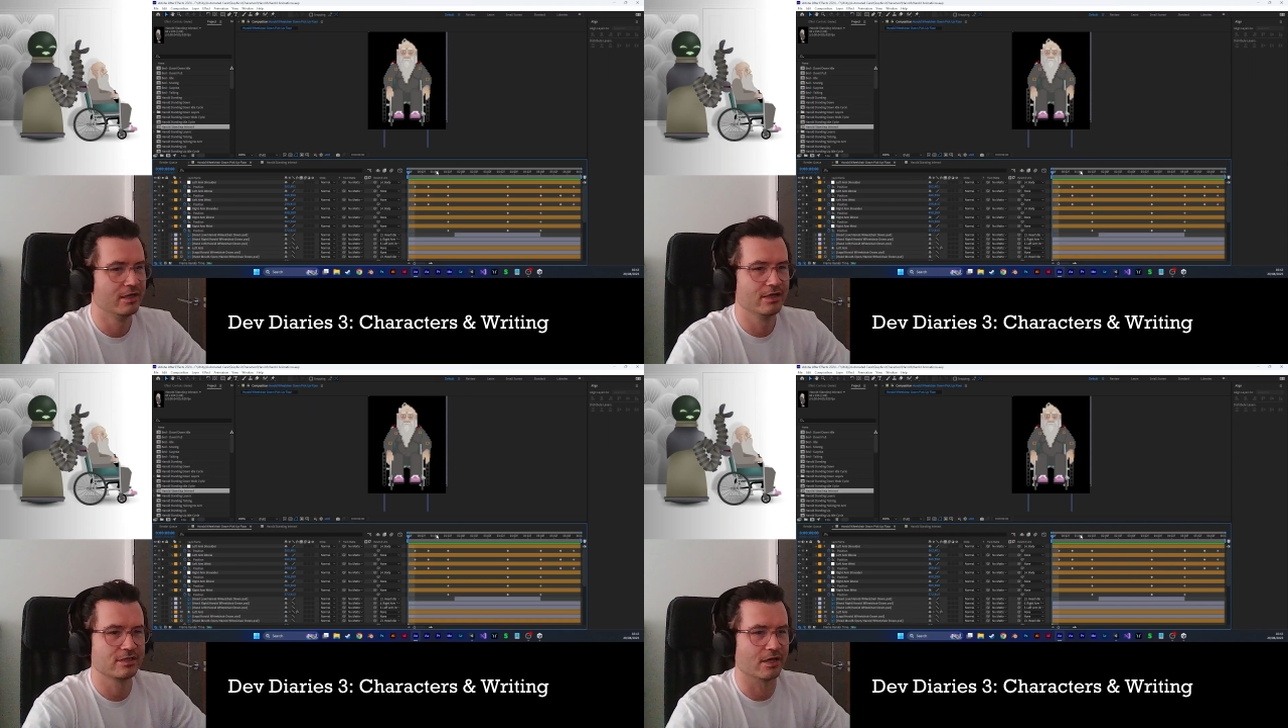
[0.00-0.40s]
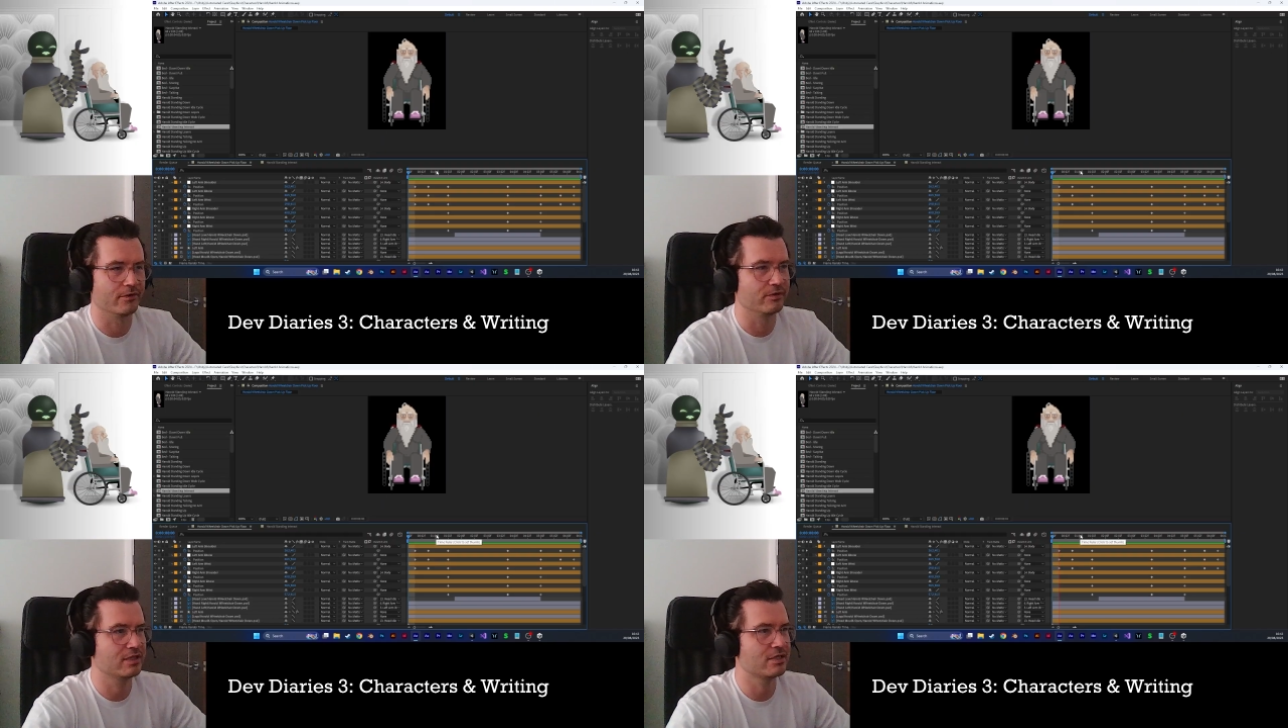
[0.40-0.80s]

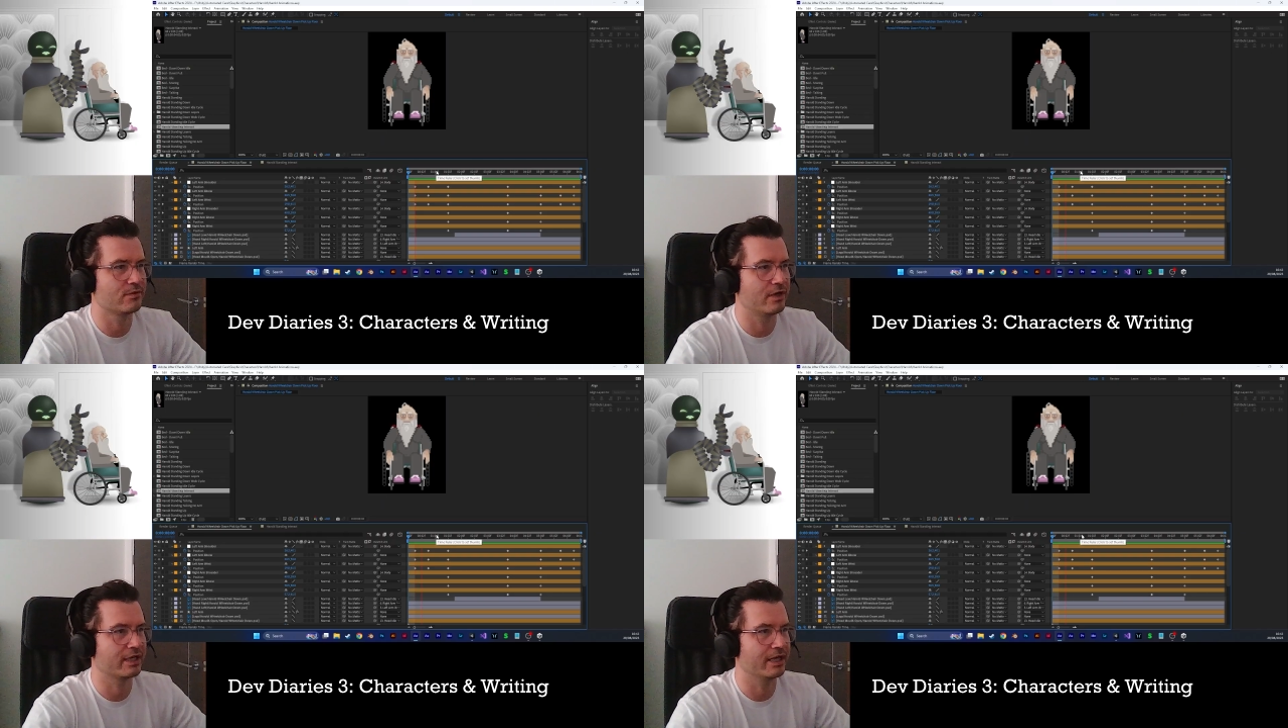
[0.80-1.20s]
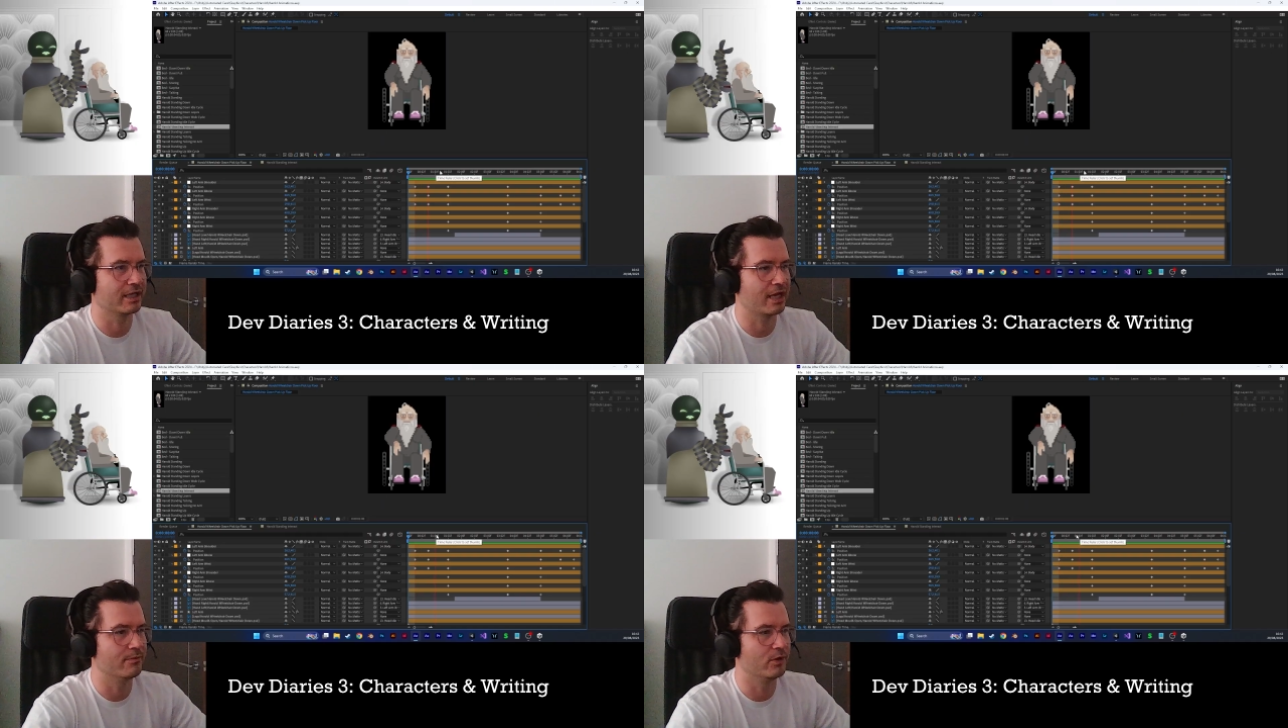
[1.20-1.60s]
So this is what I kind of
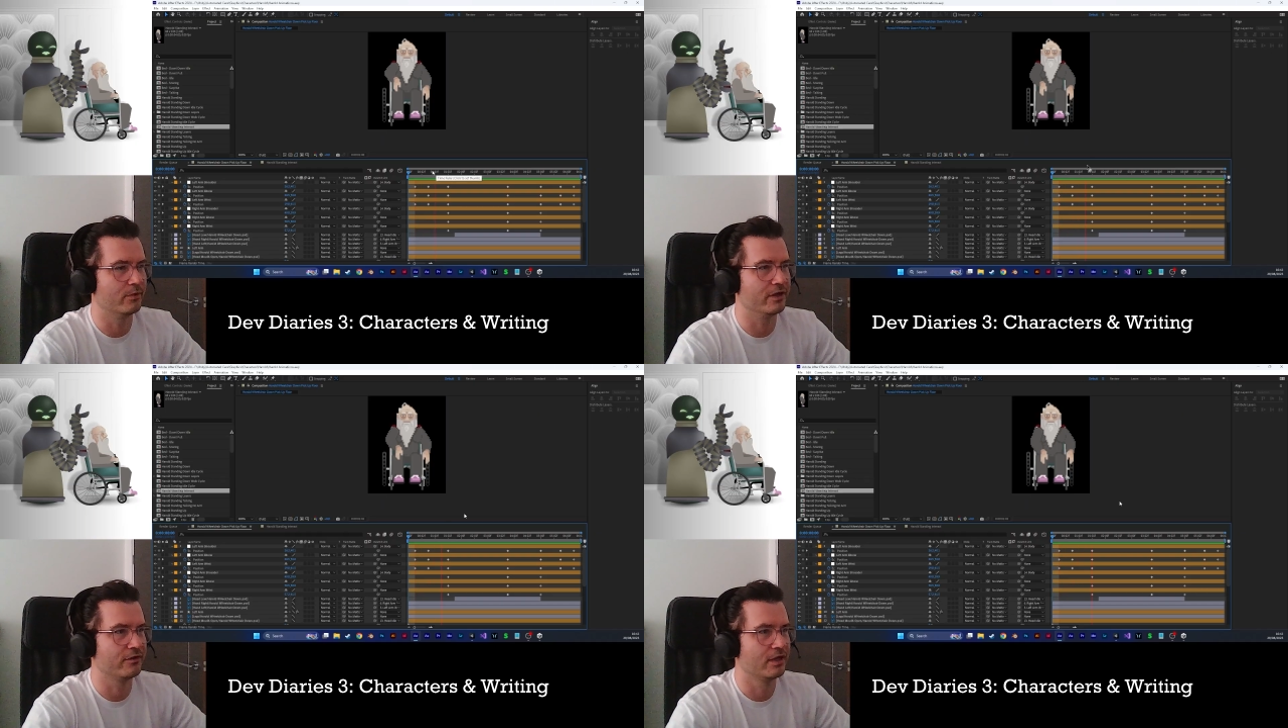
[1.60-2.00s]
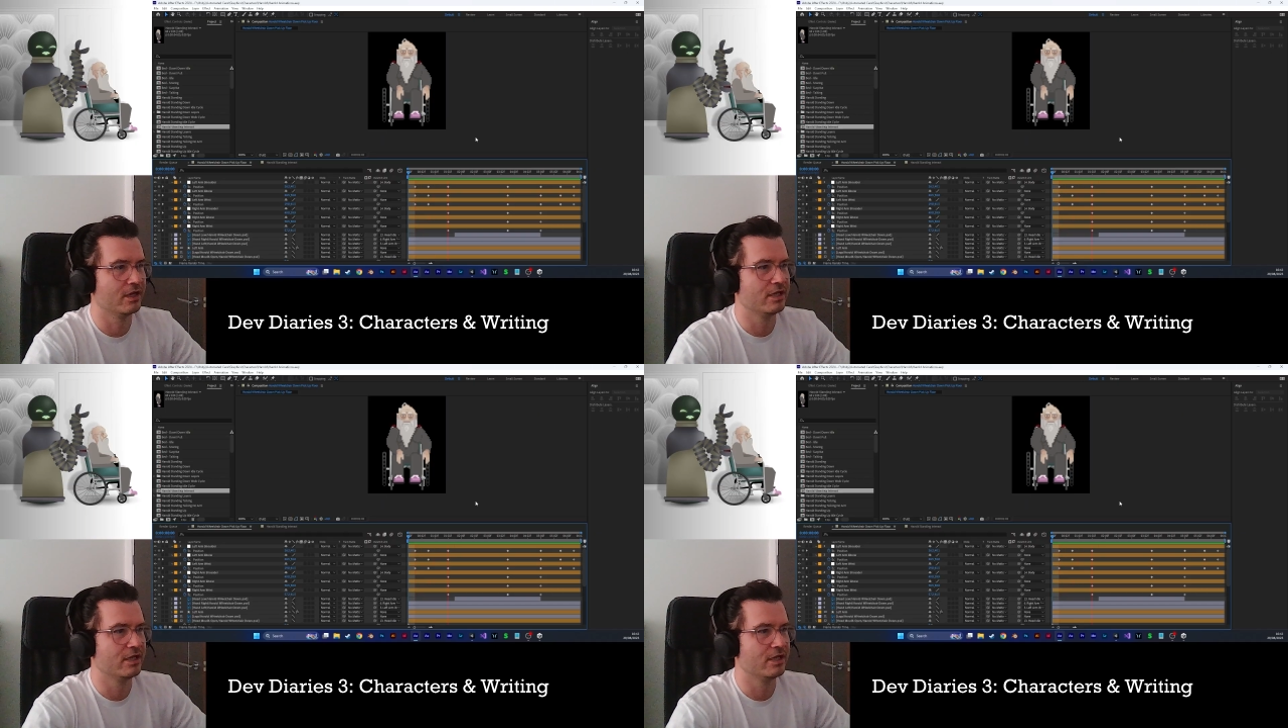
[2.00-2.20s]
came up with.